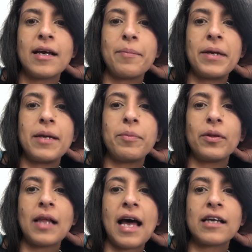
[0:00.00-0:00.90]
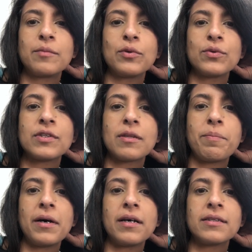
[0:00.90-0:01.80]
People, animals, the
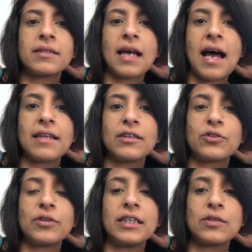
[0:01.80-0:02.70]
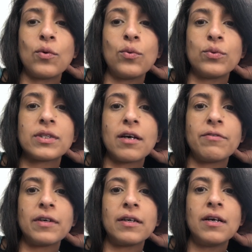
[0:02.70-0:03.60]
birds and the trees all
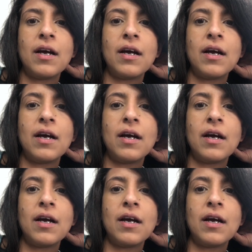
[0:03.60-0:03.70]
suffer.